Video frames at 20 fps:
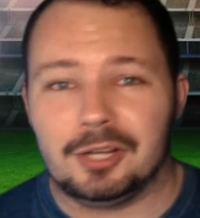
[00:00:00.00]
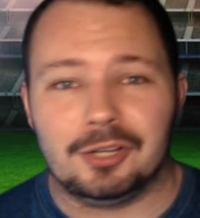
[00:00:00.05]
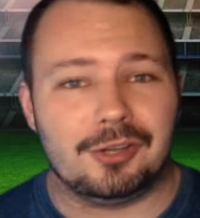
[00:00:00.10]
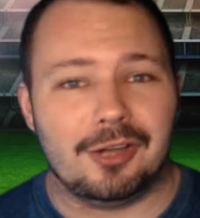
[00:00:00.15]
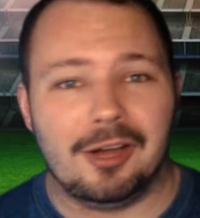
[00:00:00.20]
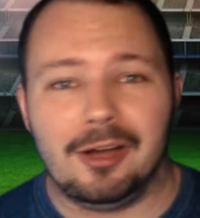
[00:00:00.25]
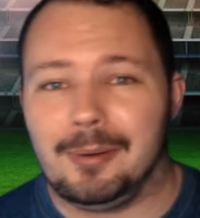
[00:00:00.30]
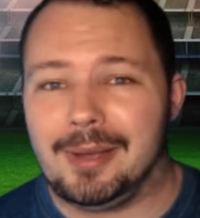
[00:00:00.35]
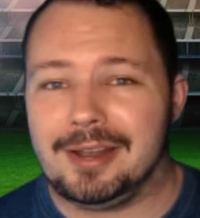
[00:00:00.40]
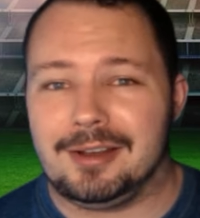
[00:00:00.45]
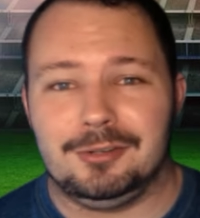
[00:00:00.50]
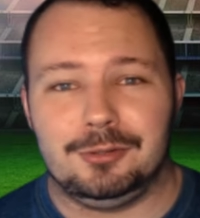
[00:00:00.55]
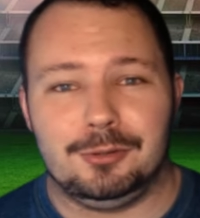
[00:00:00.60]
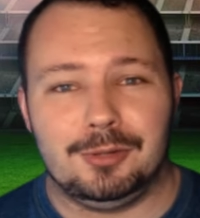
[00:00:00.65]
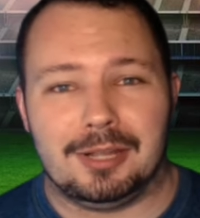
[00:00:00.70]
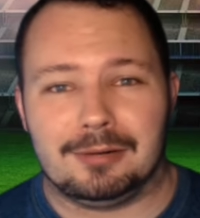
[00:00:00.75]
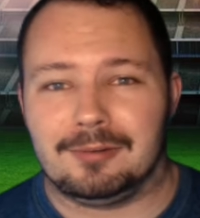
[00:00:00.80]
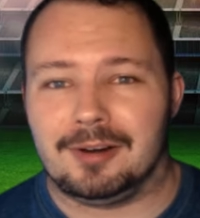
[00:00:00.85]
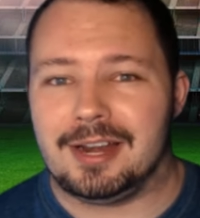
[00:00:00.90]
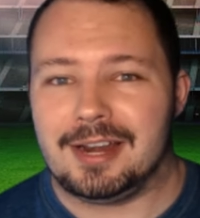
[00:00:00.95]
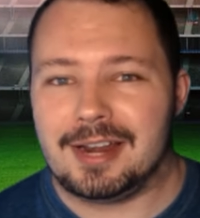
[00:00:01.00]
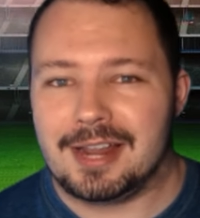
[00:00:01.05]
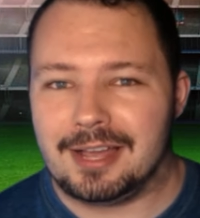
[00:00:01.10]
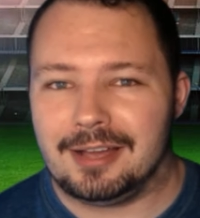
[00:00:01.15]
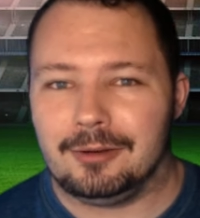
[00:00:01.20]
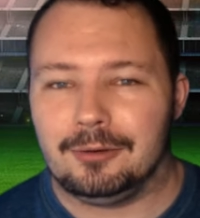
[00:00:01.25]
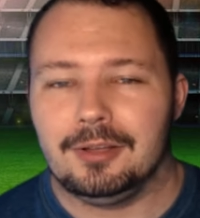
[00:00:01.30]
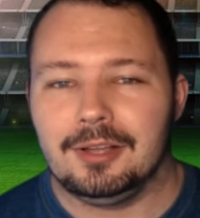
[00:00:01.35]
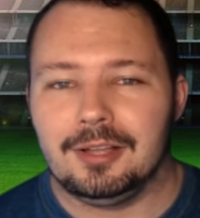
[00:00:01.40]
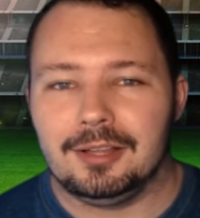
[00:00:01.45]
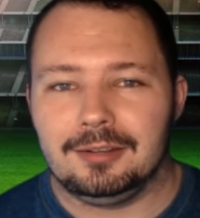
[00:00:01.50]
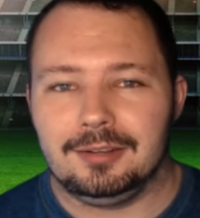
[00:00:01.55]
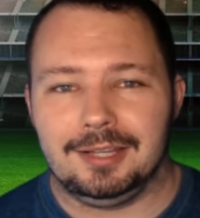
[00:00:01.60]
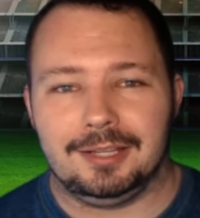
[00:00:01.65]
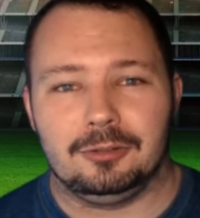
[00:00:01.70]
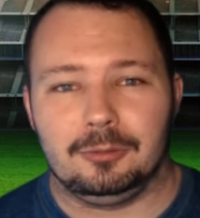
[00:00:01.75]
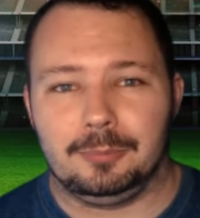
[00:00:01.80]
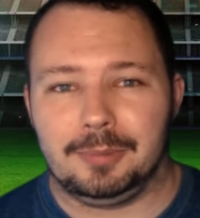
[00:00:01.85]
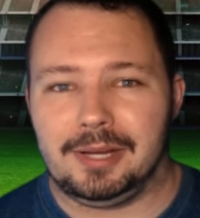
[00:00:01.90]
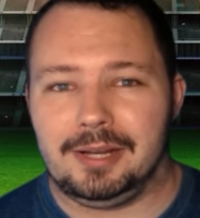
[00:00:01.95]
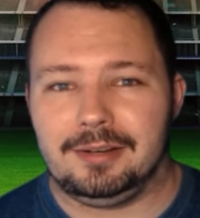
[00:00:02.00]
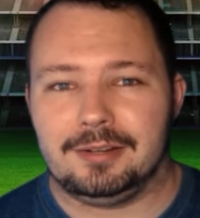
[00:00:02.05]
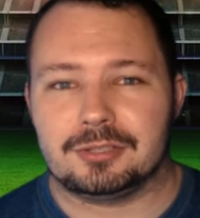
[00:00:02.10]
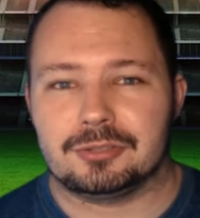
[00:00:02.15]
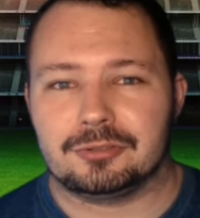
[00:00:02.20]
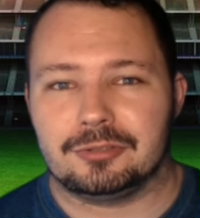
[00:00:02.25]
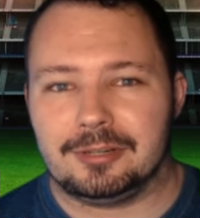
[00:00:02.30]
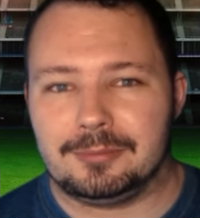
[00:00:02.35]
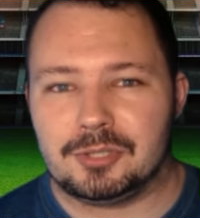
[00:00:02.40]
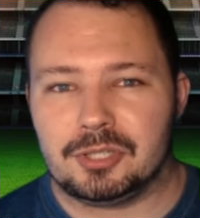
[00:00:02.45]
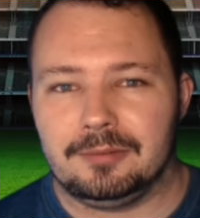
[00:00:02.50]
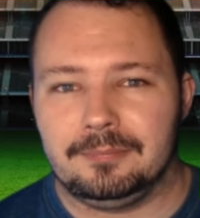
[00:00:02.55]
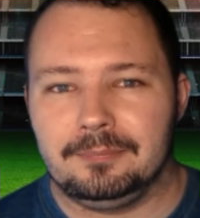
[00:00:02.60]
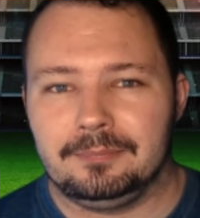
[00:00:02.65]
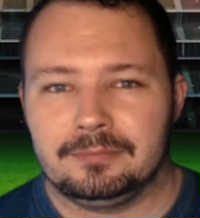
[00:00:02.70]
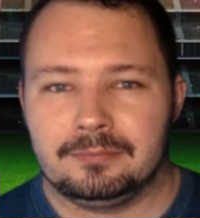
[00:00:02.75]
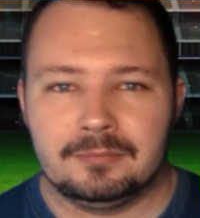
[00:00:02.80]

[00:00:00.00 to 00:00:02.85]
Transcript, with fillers: Go ahead and do that right now. Link will be in the description.